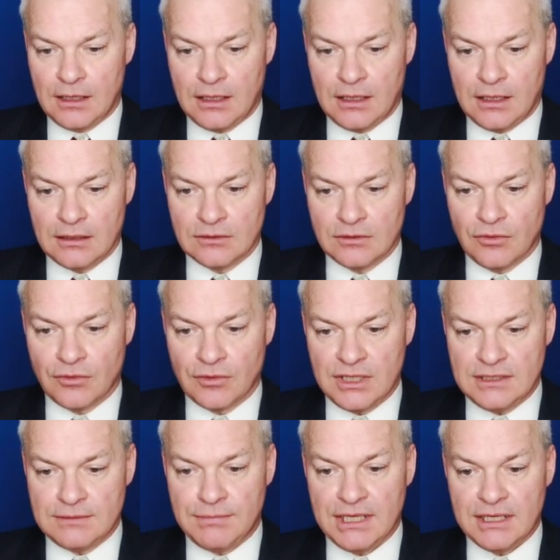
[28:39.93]
And
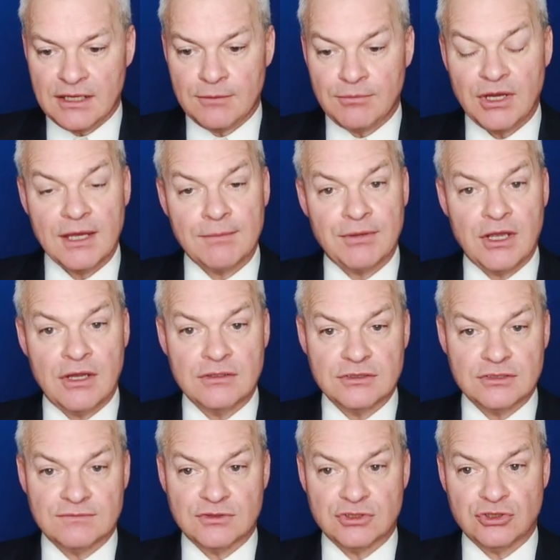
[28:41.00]
great bingo by
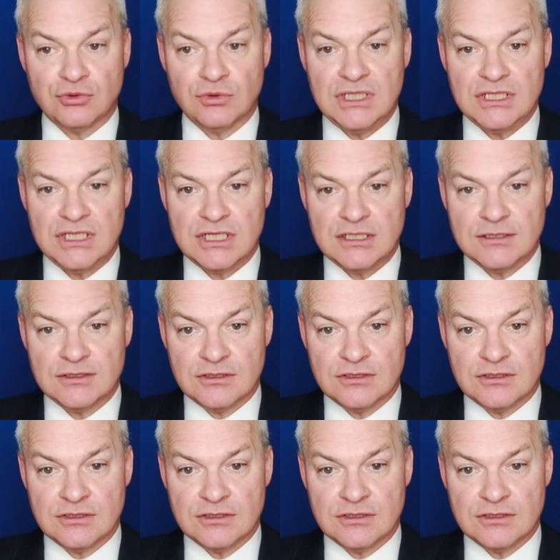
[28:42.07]
opponent of Tweedia